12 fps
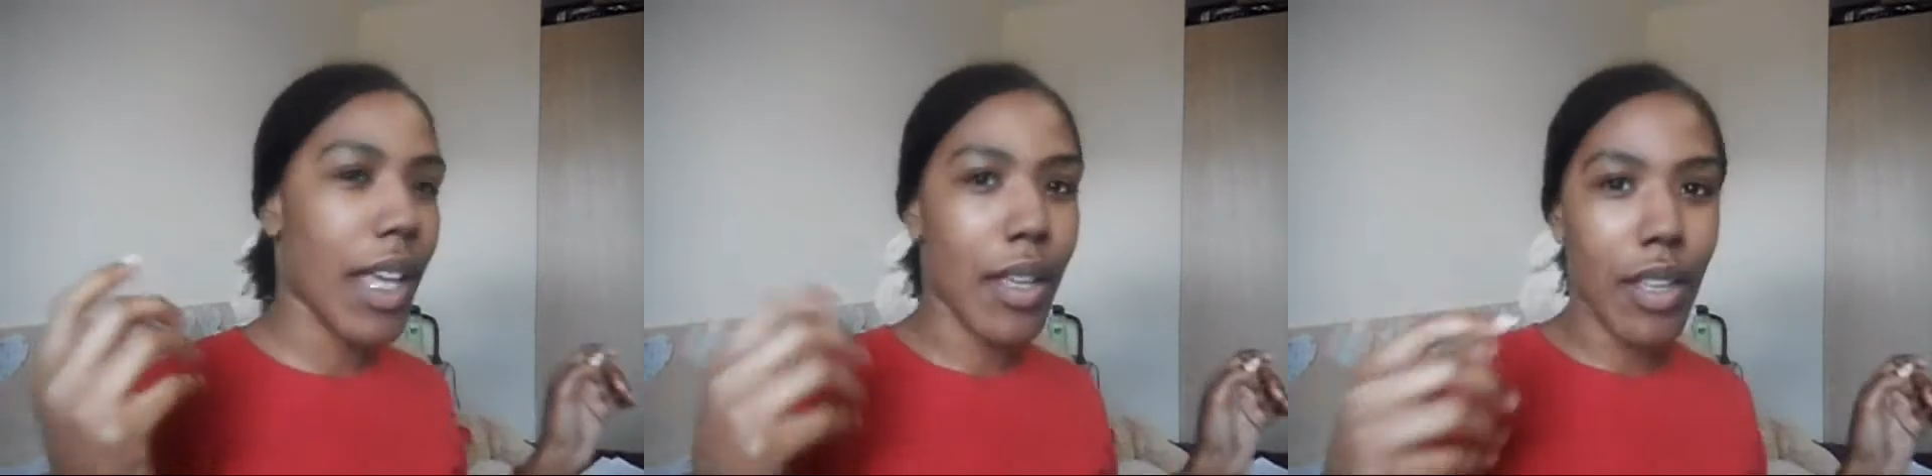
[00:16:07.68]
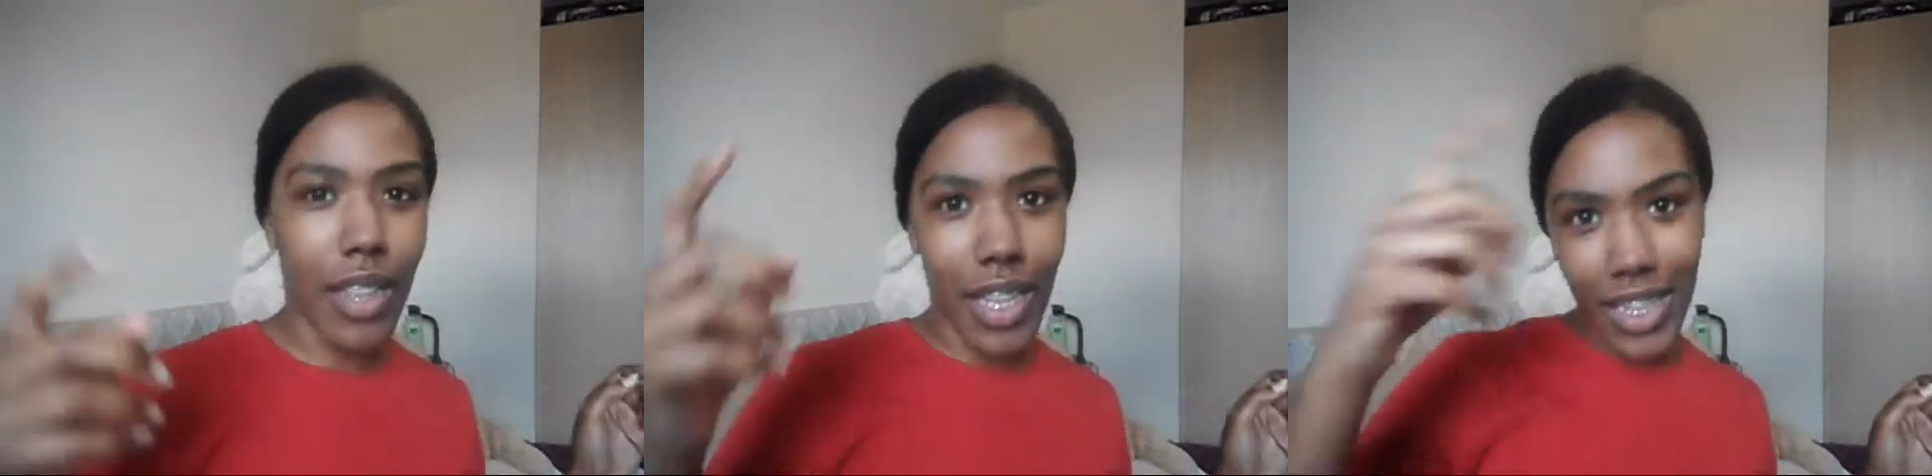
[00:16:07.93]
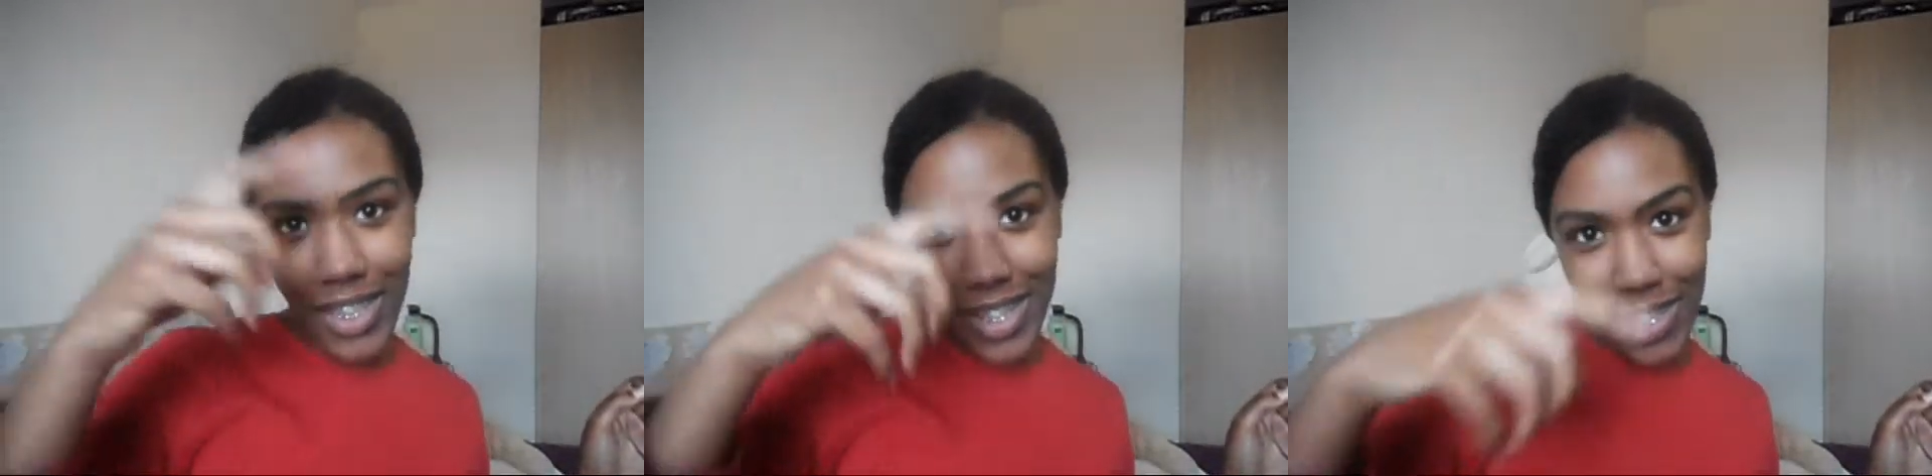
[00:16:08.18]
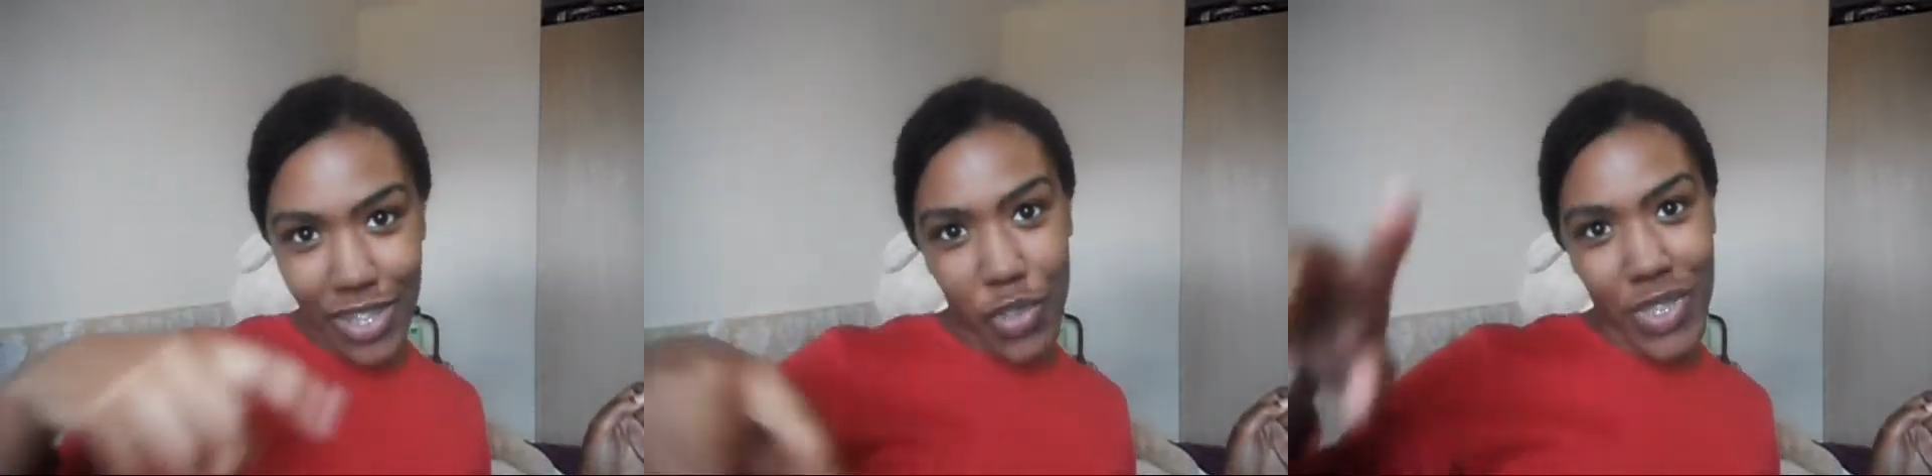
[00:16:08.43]
a hair, like
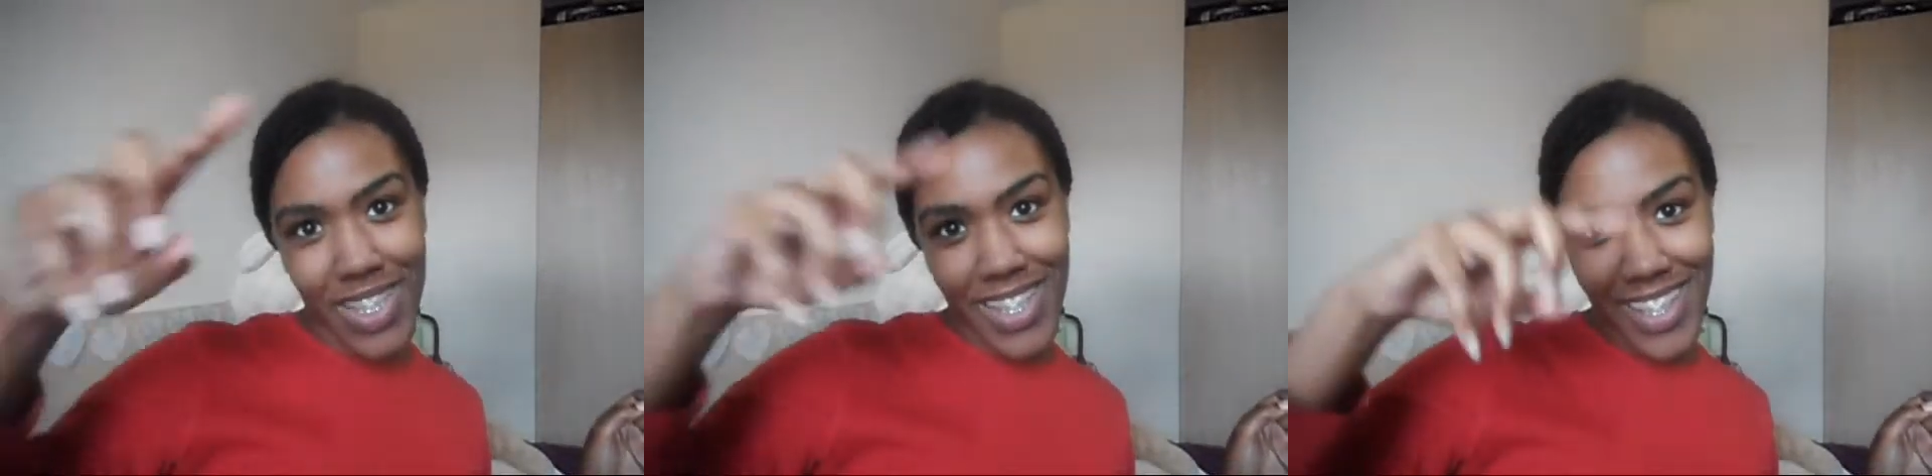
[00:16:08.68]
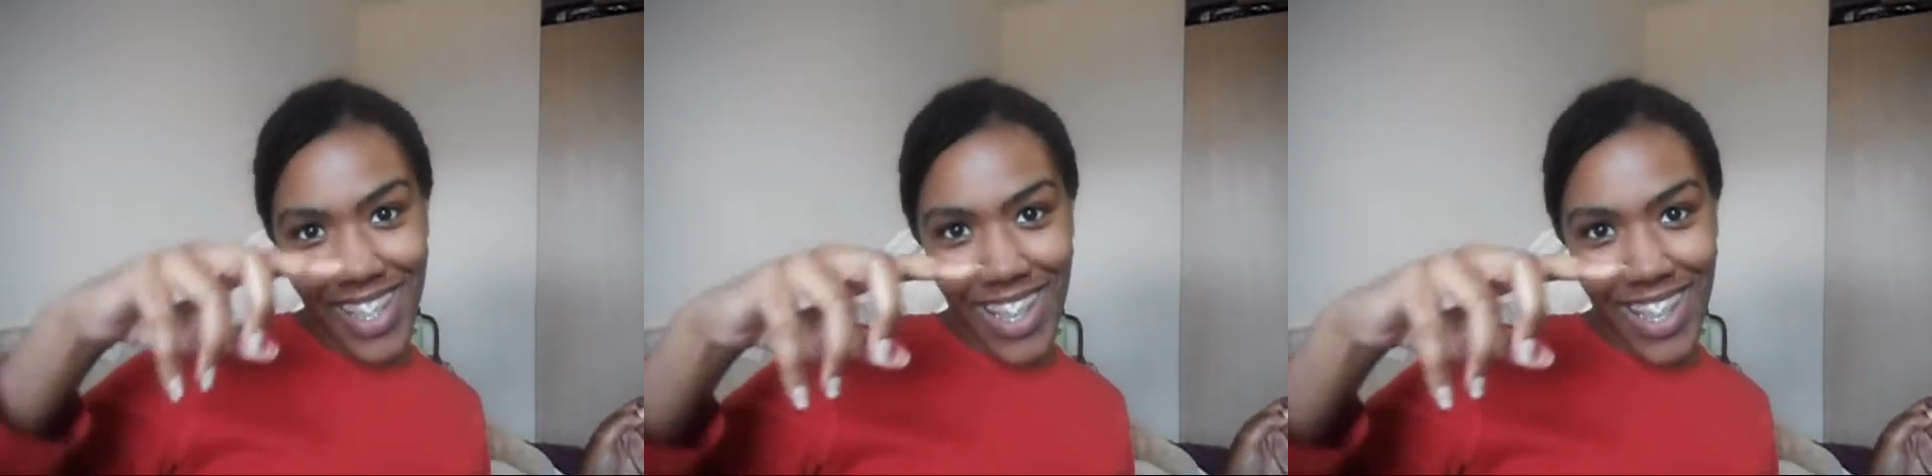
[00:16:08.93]
the twists